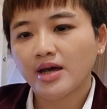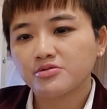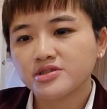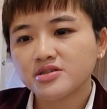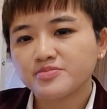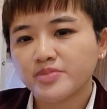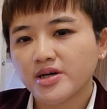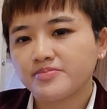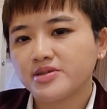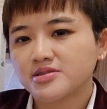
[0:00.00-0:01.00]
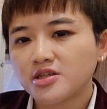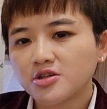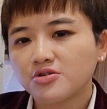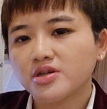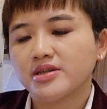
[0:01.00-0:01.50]
I would just purposely
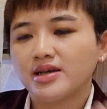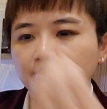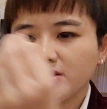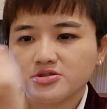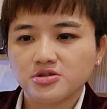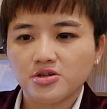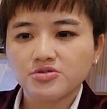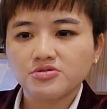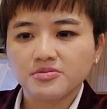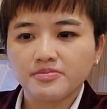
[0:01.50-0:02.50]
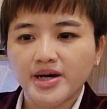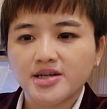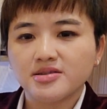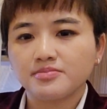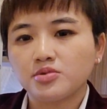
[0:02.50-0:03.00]
go on Amazon to
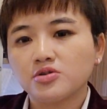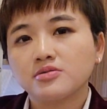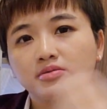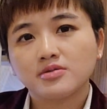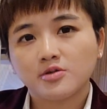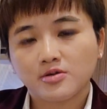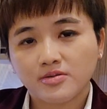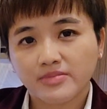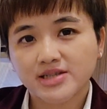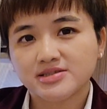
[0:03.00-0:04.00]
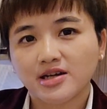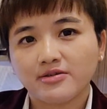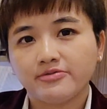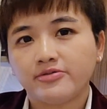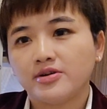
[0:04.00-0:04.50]
buy the book
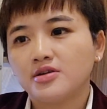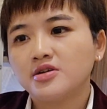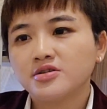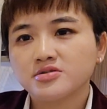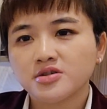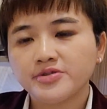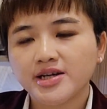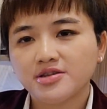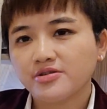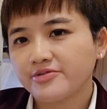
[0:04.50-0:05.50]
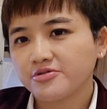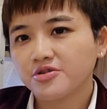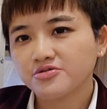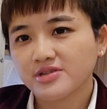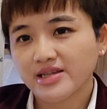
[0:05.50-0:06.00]
myself, so that I don't have to
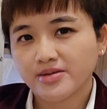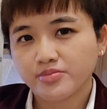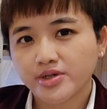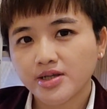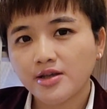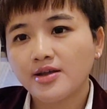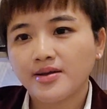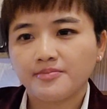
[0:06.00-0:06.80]
go to the library,